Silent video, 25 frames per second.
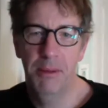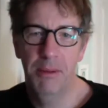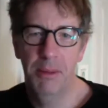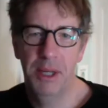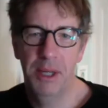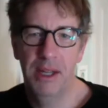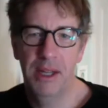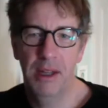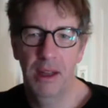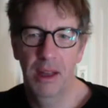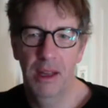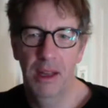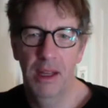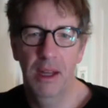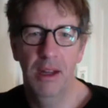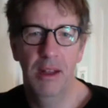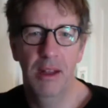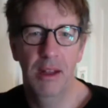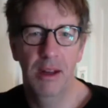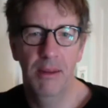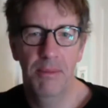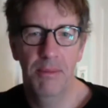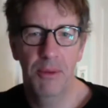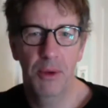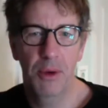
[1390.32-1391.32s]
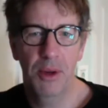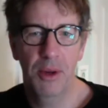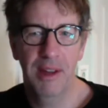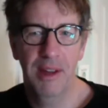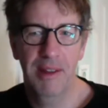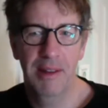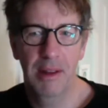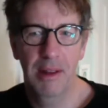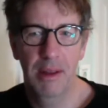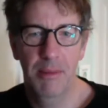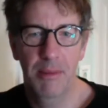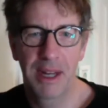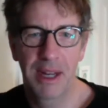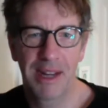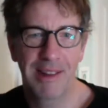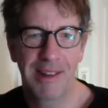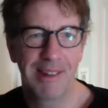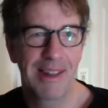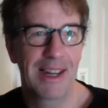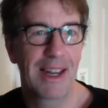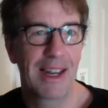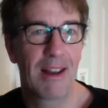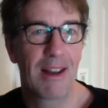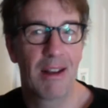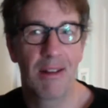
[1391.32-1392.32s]
he doesn't know that I'm talking to the
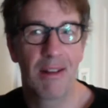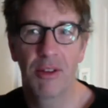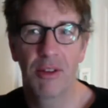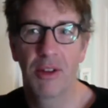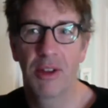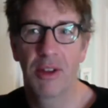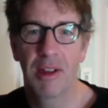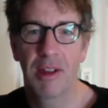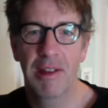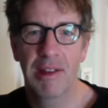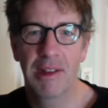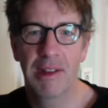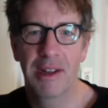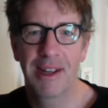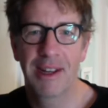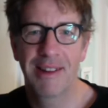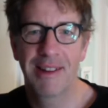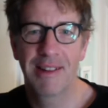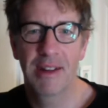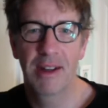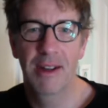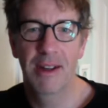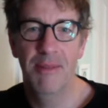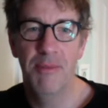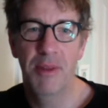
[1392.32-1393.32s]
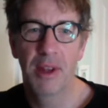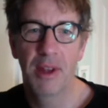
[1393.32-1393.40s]
magazine editor on the Sunday Times.